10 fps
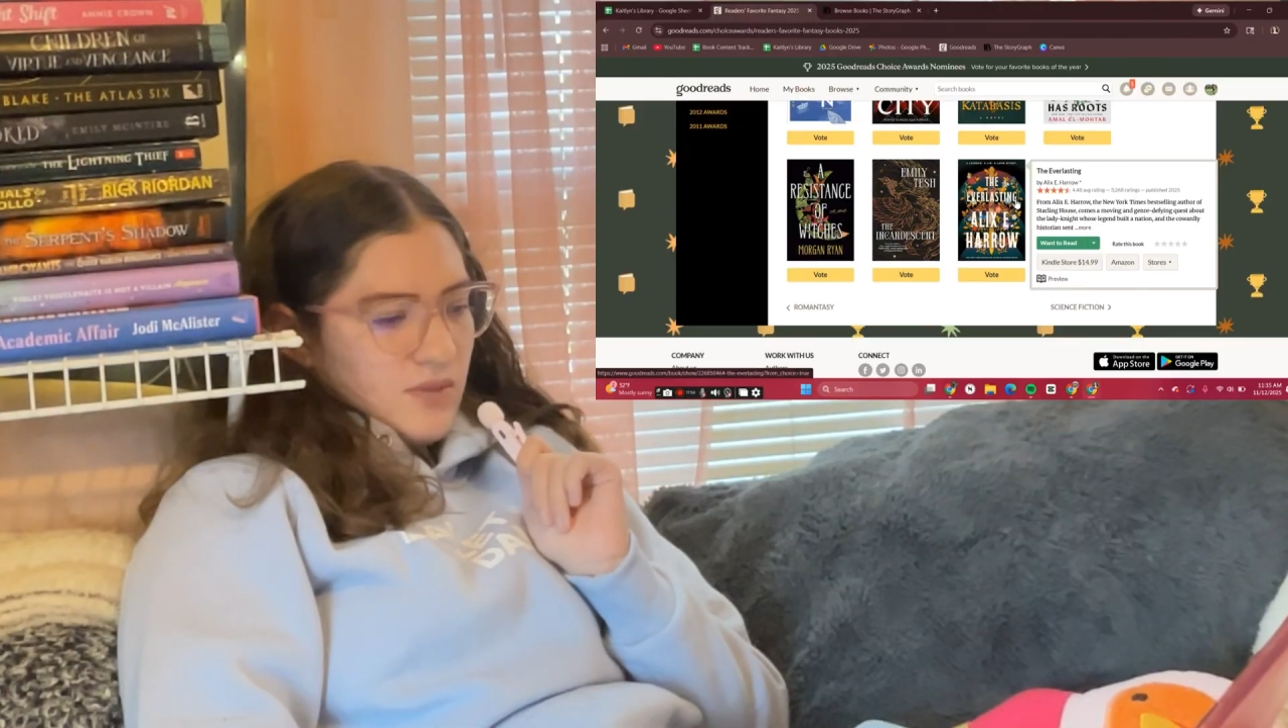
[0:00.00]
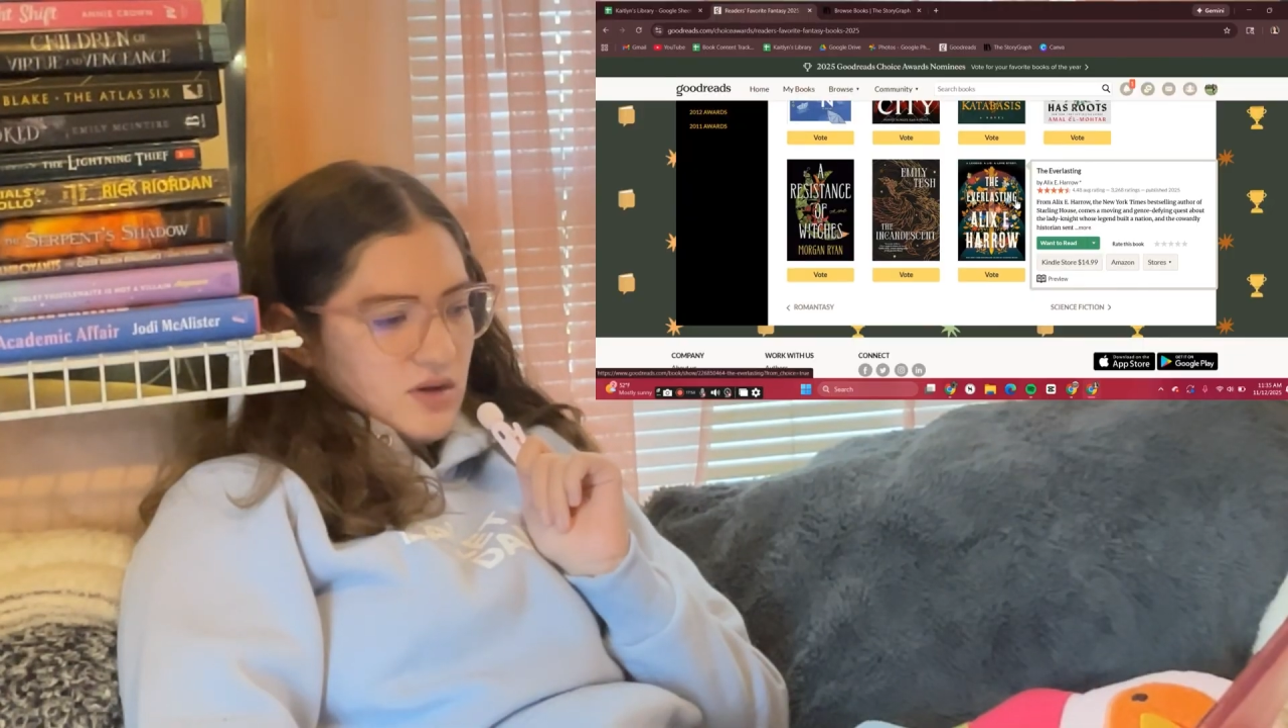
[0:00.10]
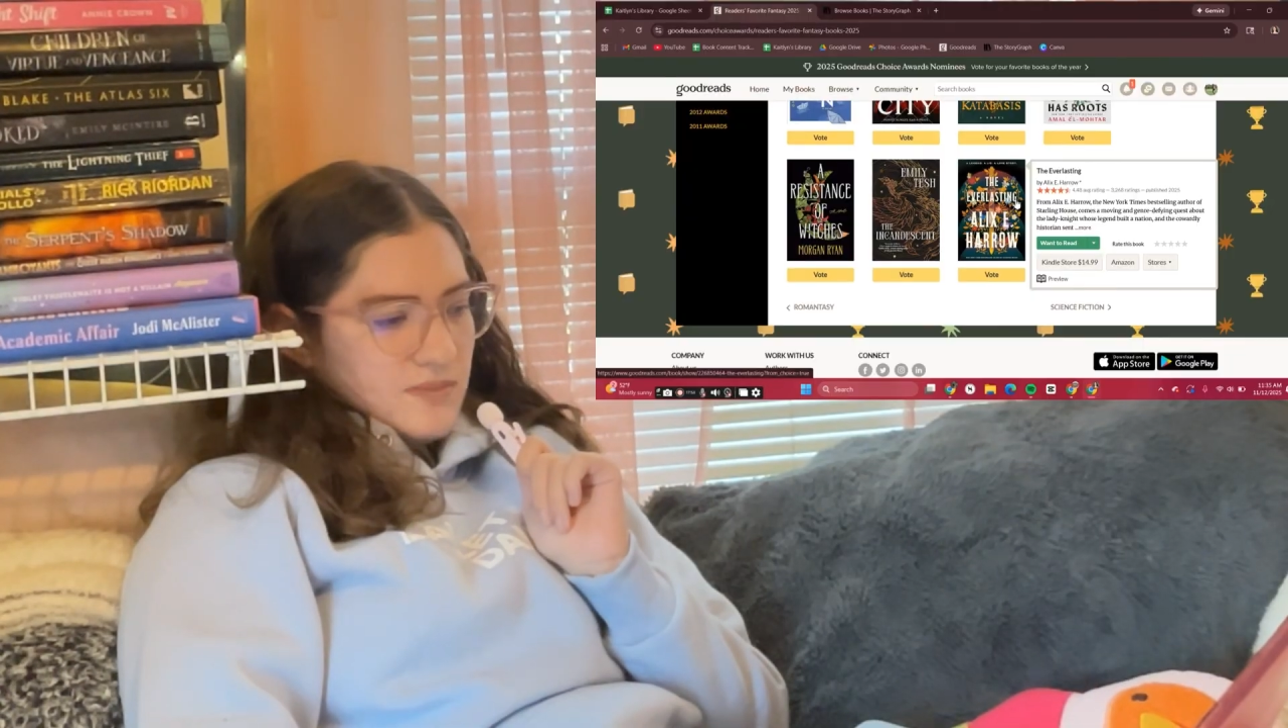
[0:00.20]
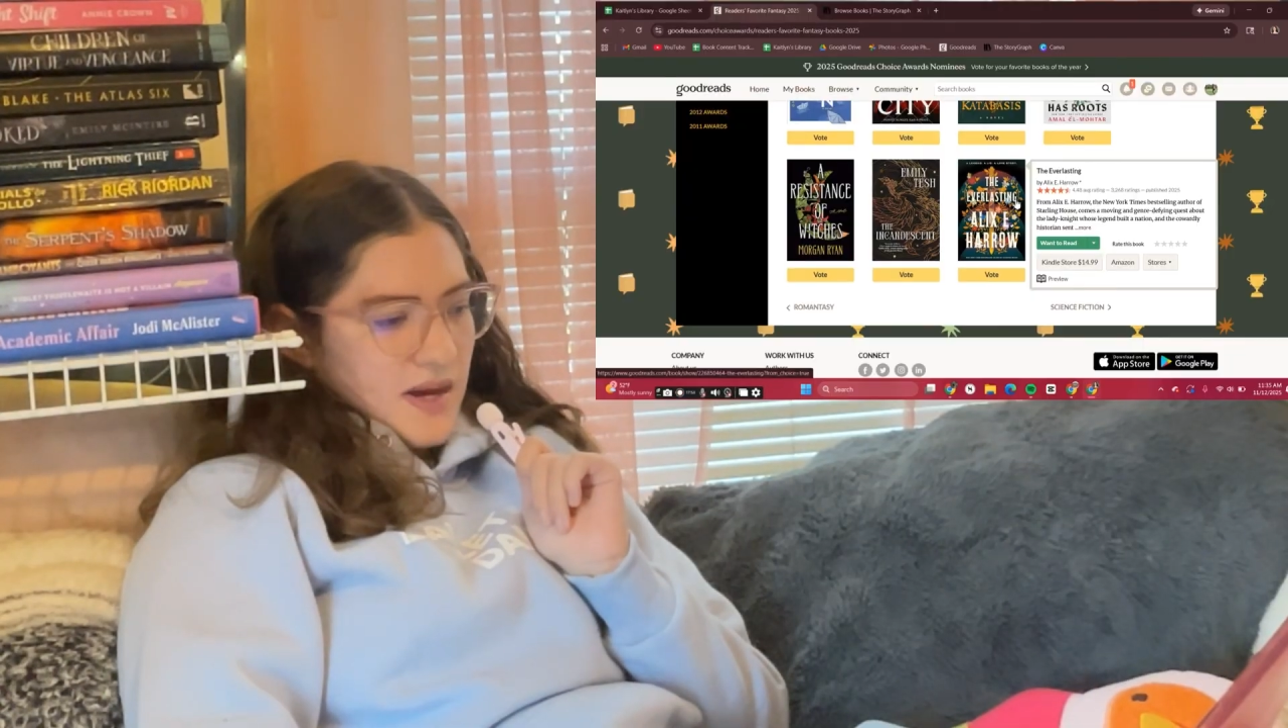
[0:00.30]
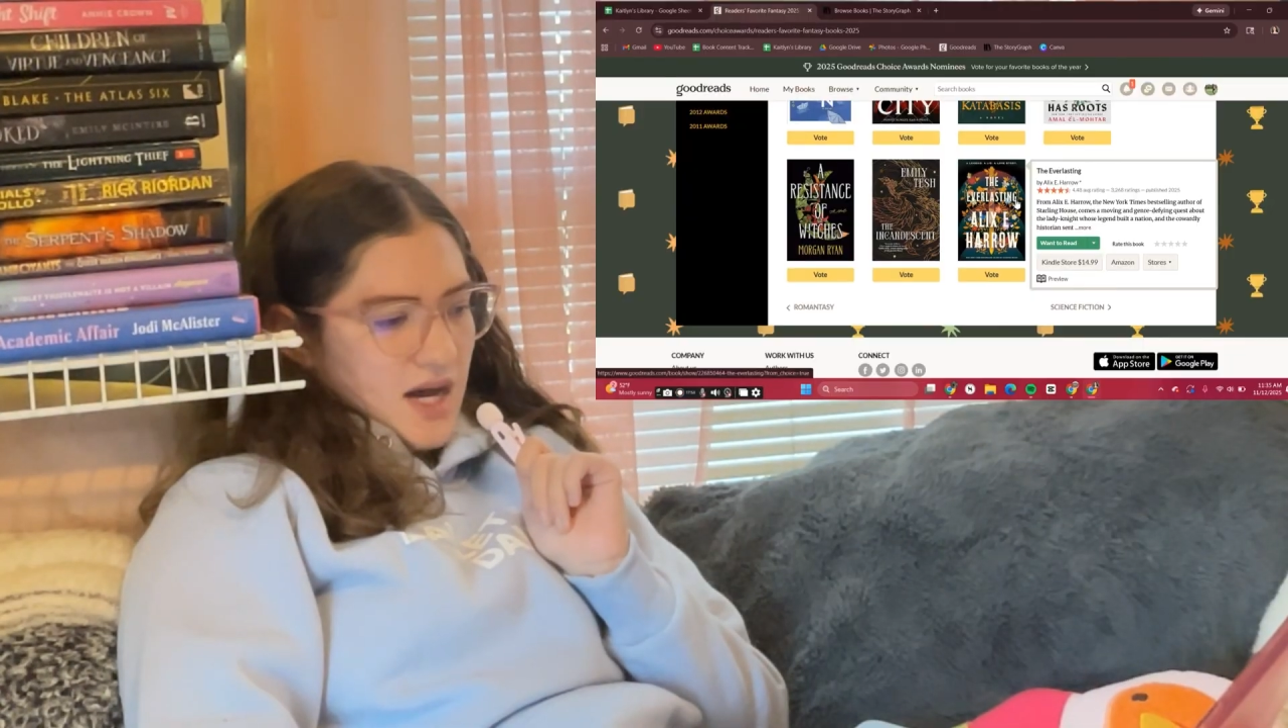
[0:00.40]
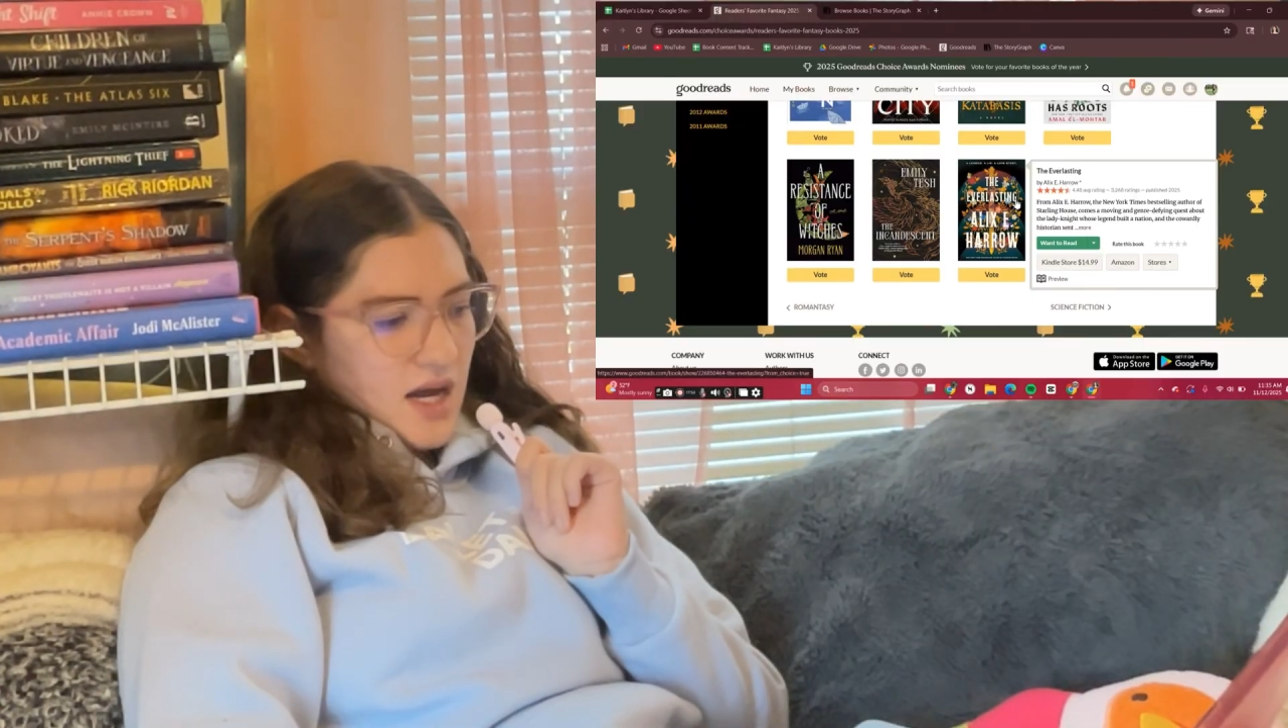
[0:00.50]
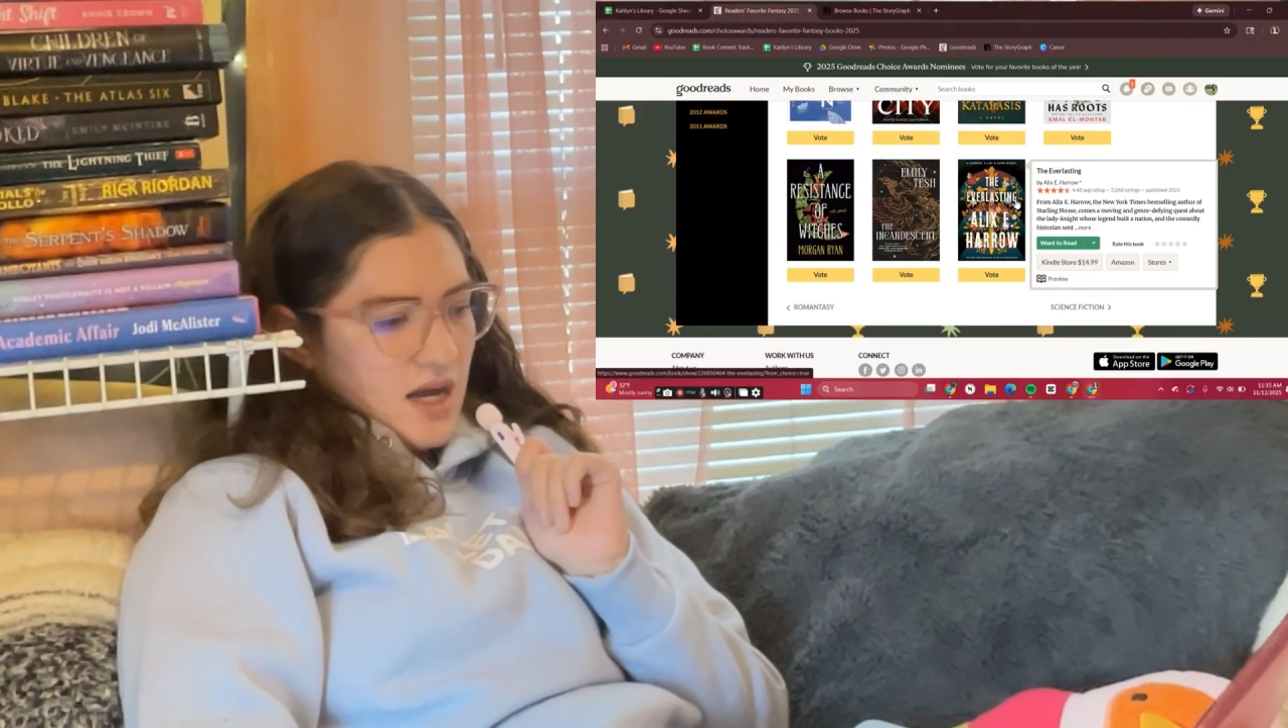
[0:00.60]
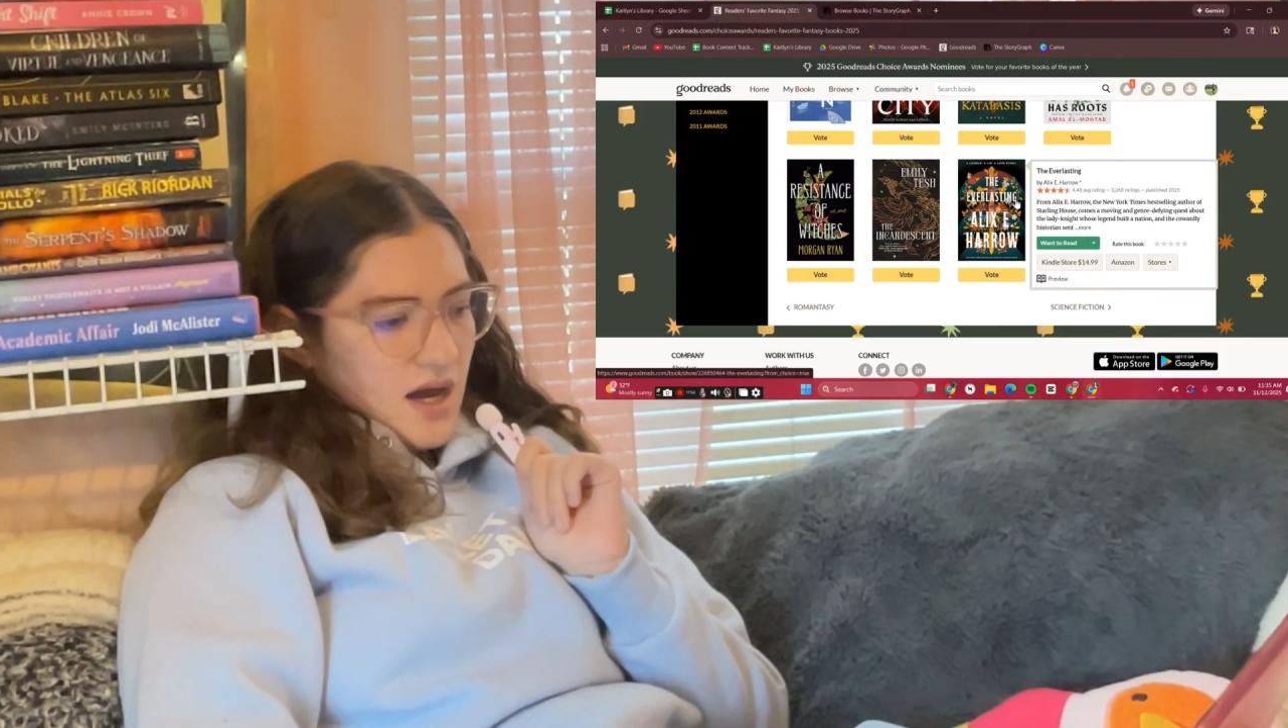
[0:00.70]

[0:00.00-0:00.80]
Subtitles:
books by.